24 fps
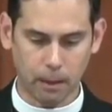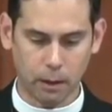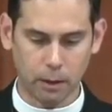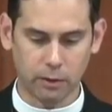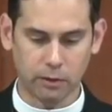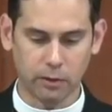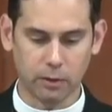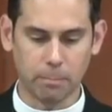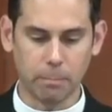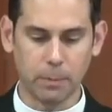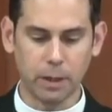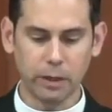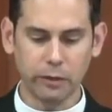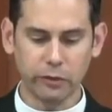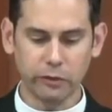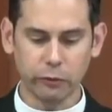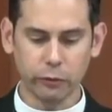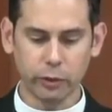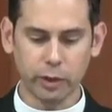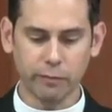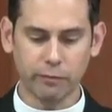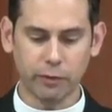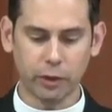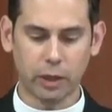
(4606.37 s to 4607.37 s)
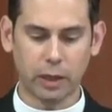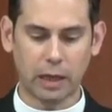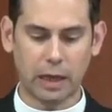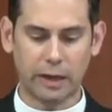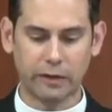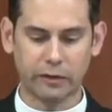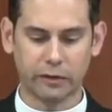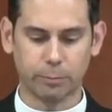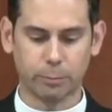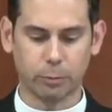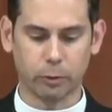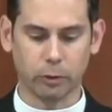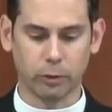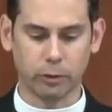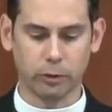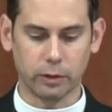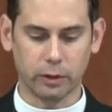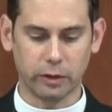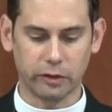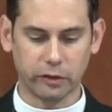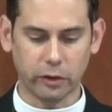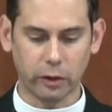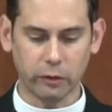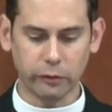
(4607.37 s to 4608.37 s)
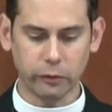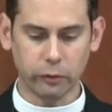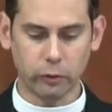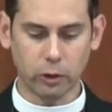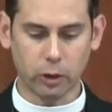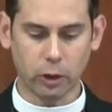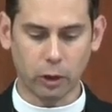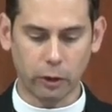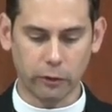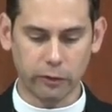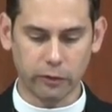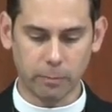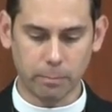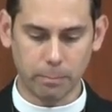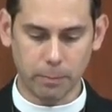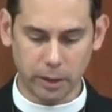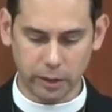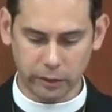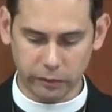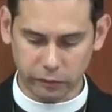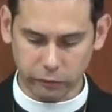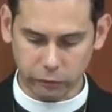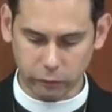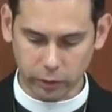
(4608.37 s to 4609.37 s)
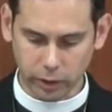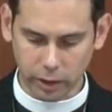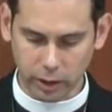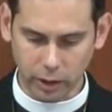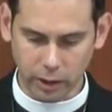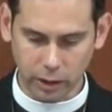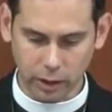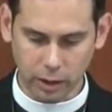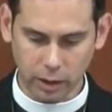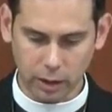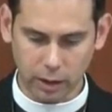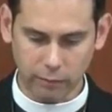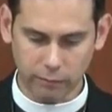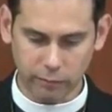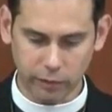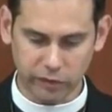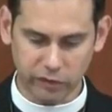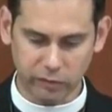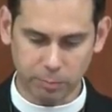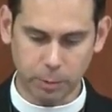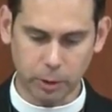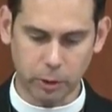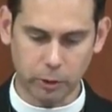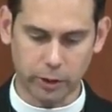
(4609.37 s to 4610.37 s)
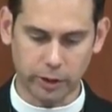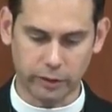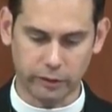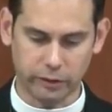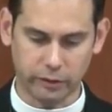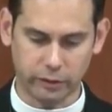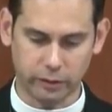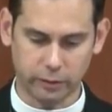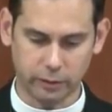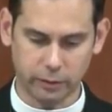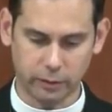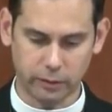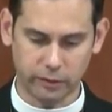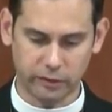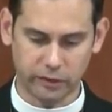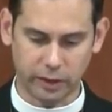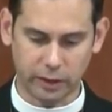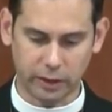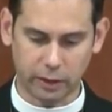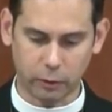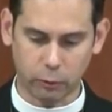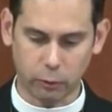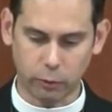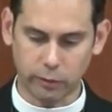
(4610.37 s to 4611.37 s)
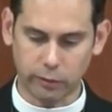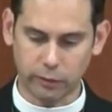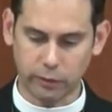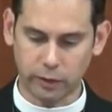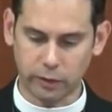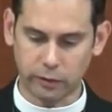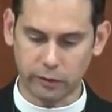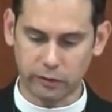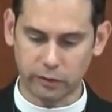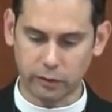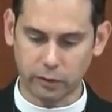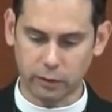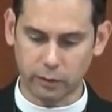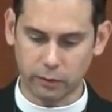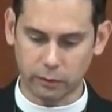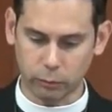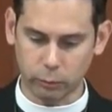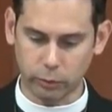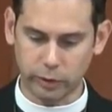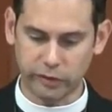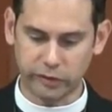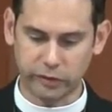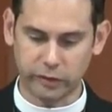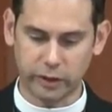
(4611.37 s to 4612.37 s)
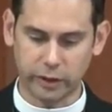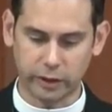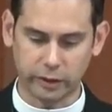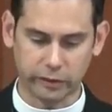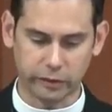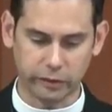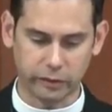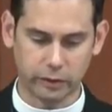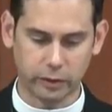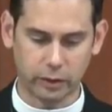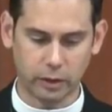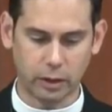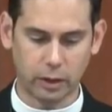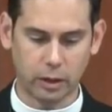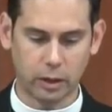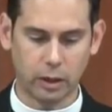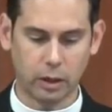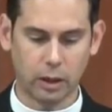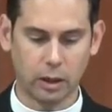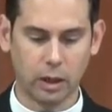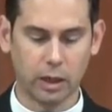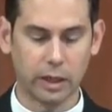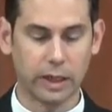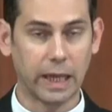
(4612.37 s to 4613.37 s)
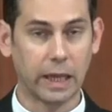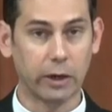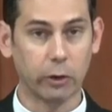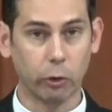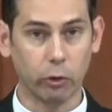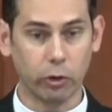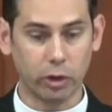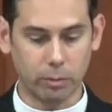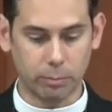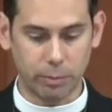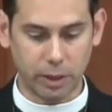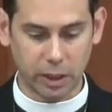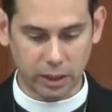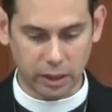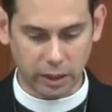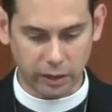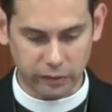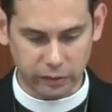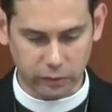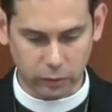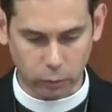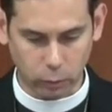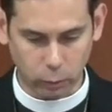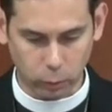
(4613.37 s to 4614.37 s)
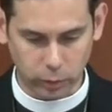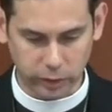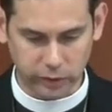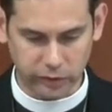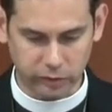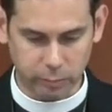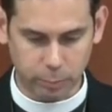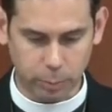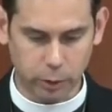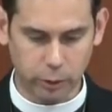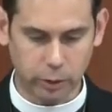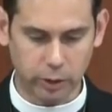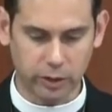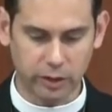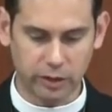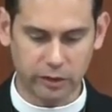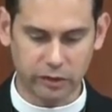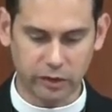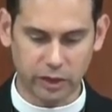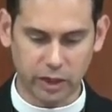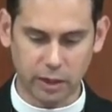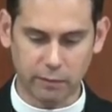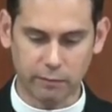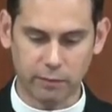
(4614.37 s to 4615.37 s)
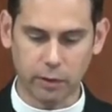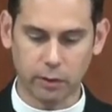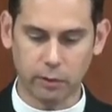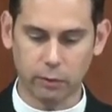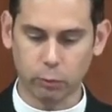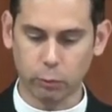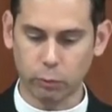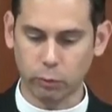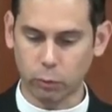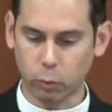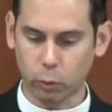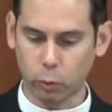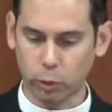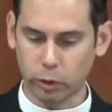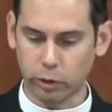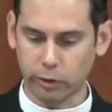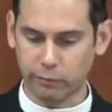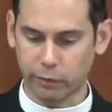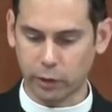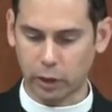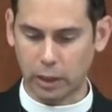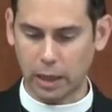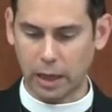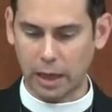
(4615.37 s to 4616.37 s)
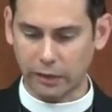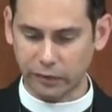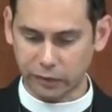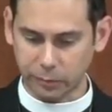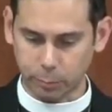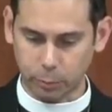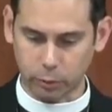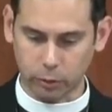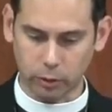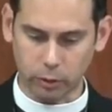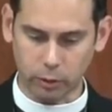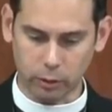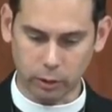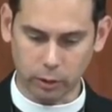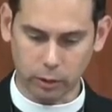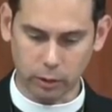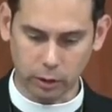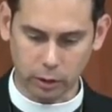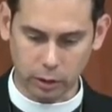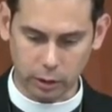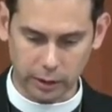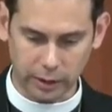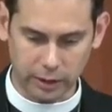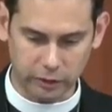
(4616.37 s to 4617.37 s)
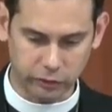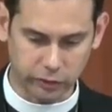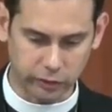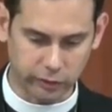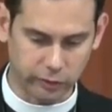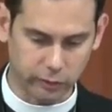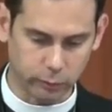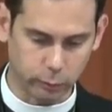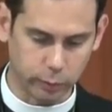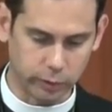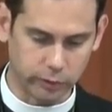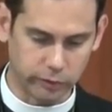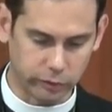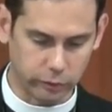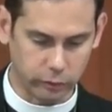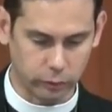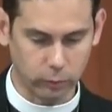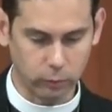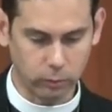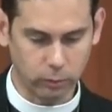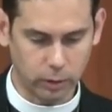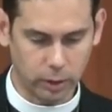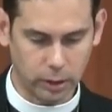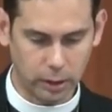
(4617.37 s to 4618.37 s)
The ministry of the gospel is also called the ministry of the Spirit, 2 Corinthians 3 6. Not only because the Holy Spirit is given through the word of the gospel, Galatians 3 2,